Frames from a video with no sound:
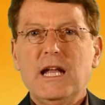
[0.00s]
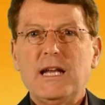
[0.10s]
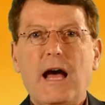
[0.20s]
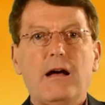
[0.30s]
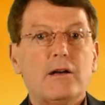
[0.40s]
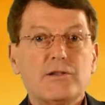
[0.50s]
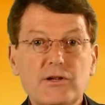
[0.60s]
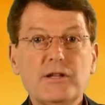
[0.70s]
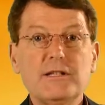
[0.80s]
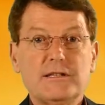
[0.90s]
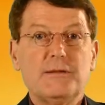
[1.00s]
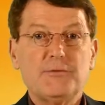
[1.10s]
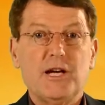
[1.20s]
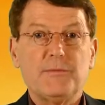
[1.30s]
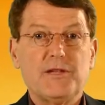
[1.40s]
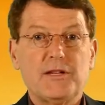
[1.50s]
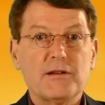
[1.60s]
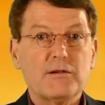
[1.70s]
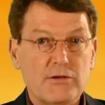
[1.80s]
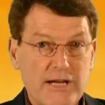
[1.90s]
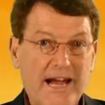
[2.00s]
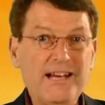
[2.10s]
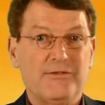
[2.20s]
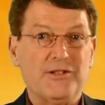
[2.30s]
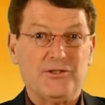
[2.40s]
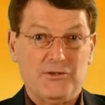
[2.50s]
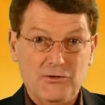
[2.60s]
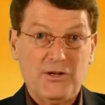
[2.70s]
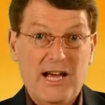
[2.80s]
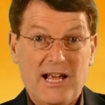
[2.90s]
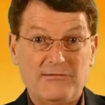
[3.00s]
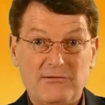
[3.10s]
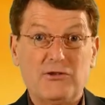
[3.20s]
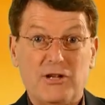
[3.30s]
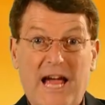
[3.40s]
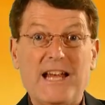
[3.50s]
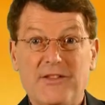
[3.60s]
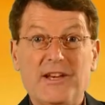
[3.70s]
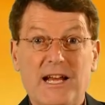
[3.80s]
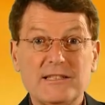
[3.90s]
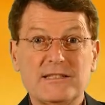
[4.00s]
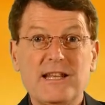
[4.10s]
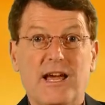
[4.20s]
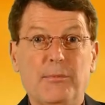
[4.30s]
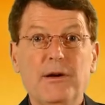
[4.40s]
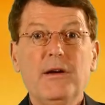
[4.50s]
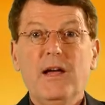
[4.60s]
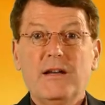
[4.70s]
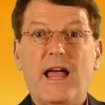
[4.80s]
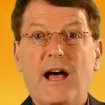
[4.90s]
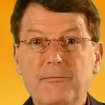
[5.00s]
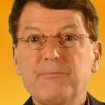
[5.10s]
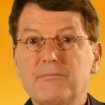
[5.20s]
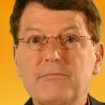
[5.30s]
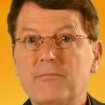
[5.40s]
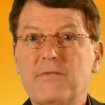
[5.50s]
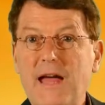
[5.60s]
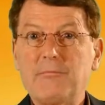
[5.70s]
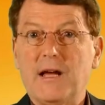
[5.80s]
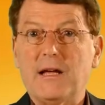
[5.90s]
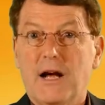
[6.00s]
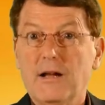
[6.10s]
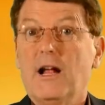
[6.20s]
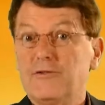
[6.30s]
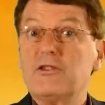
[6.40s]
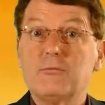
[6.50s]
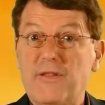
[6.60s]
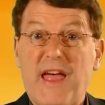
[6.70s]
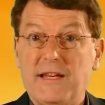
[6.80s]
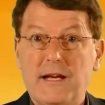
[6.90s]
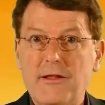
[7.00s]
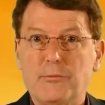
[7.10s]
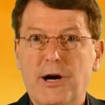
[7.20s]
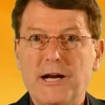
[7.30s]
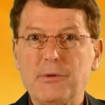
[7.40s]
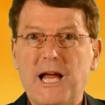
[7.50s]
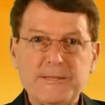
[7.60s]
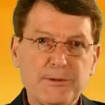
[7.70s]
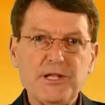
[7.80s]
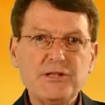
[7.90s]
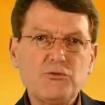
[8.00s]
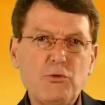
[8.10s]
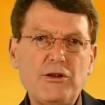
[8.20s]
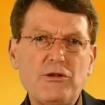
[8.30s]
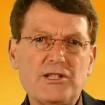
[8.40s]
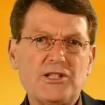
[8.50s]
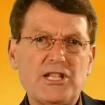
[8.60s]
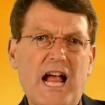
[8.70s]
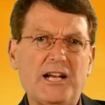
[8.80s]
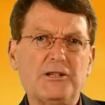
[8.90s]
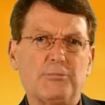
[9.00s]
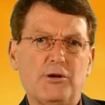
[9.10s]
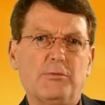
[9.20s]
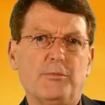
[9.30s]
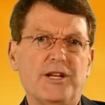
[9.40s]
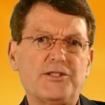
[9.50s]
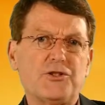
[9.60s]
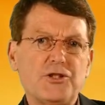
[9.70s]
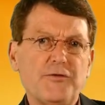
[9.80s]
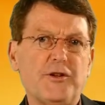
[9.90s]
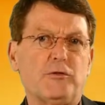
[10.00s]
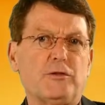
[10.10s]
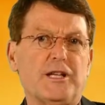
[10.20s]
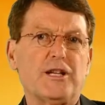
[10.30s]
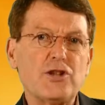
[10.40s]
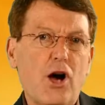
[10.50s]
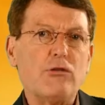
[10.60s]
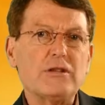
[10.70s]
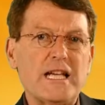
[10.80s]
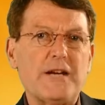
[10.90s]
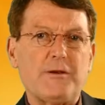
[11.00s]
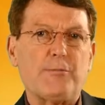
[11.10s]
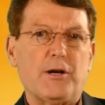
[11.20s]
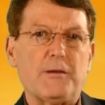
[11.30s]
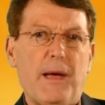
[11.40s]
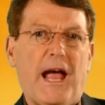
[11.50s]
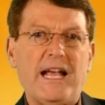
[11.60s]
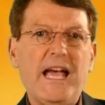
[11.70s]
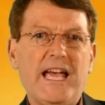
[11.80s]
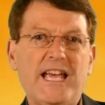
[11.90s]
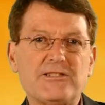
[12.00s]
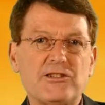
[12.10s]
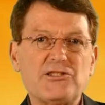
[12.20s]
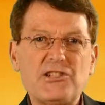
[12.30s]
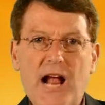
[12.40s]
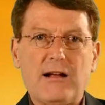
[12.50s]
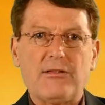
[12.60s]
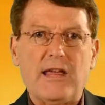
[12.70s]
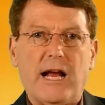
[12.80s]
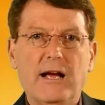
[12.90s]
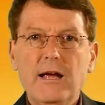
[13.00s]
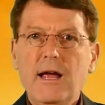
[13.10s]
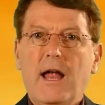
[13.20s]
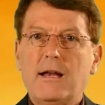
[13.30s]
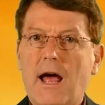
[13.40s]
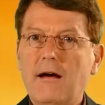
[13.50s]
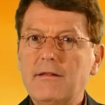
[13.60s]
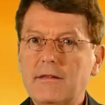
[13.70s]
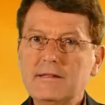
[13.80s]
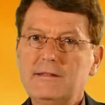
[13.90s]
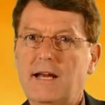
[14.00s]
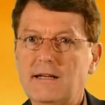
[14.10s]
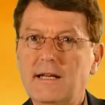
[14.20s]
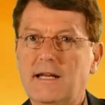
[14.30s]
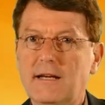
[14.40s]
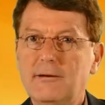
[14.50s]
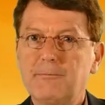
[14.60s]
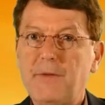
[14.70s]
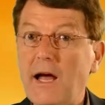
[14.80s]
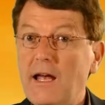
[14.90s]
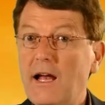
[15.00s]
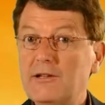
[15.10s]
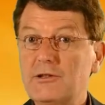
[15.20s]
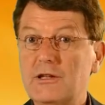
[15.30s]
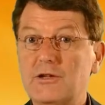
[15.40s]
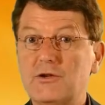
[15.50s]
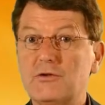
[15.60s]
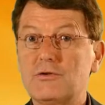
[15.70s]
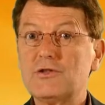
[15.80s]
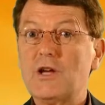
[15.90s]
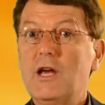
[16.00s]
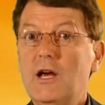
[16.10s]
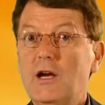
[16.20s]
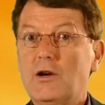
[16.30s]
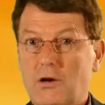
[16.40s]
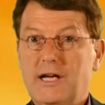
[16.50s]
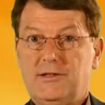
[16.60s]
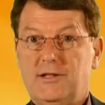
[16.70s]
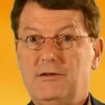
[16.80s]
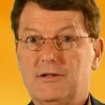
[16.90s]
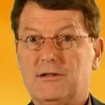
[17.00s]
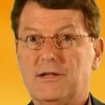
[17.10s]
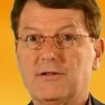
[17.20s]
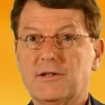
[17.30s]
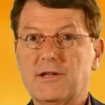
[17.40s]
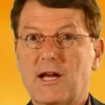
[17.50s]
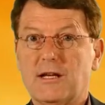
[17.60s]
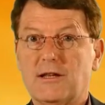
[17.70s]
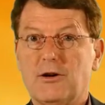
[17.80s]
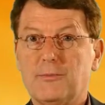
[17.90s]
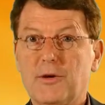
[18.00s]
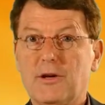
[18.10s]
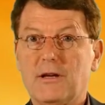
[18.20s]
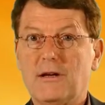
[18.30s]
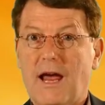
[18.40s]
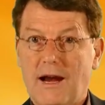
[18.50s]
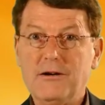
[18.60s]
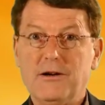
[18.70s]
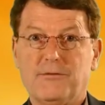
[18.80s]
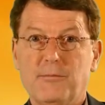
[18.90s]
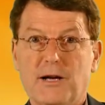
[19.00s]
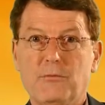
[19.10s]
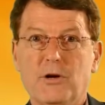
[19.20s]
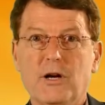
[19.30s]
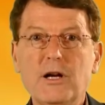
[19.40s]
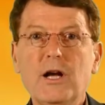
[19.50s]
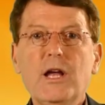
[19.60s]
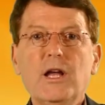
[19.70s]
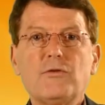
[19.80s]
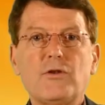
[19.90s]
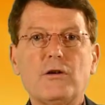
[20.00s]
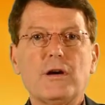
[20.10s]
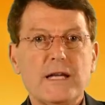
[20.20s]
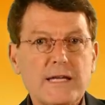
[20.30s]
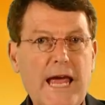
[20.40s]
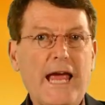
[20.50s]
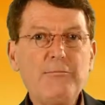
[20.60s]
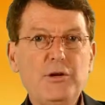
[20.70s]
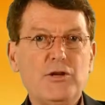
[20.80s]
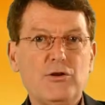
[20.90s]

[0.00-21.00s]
Now, certainly sometimes there's creative issues. You can't create the next step. Now, I'll deal with that in another brain blast. But this is where you get stuck in a problem and it's a difficulty and it's holding everybody back. It's a stuck thing. Now, this technique I actually use quite seriously in the psychotherapeutic area of my work. So it can be